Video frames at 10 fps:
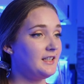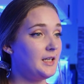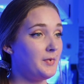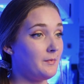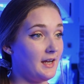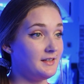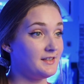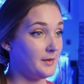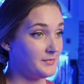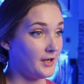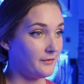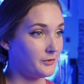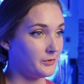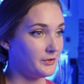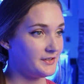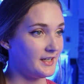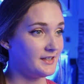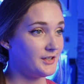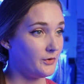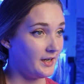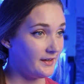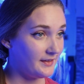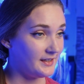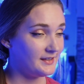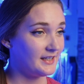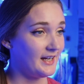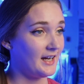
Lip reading: Keep in mind, some soft corals like zoanthids can